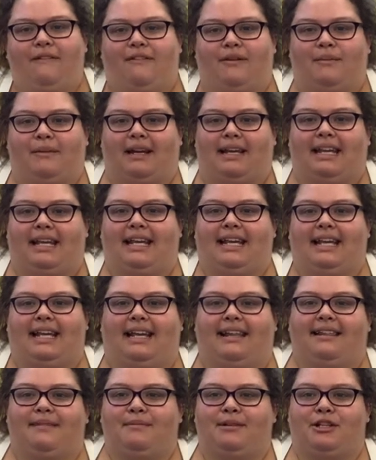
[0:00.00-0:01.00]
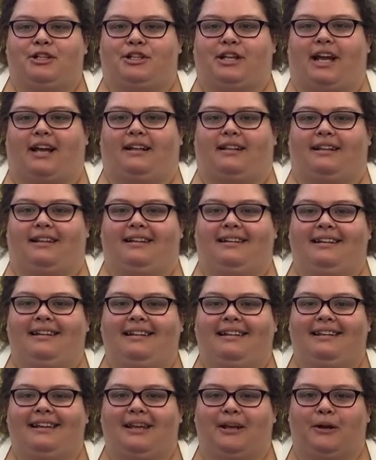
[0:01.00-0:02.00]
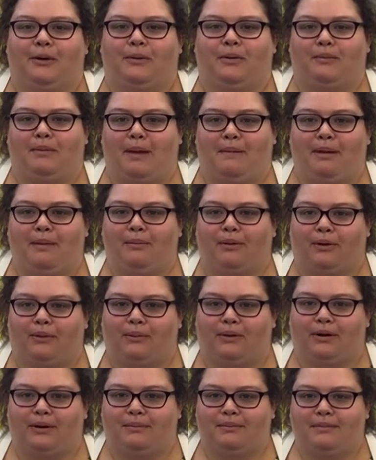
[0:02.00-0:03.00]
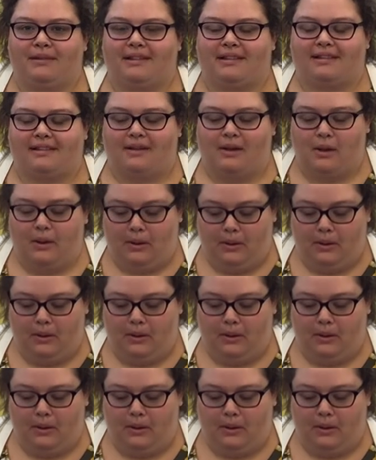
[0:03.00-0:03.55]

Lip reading: everybody, it's Miss Jacqueline here with Baby Bookworms.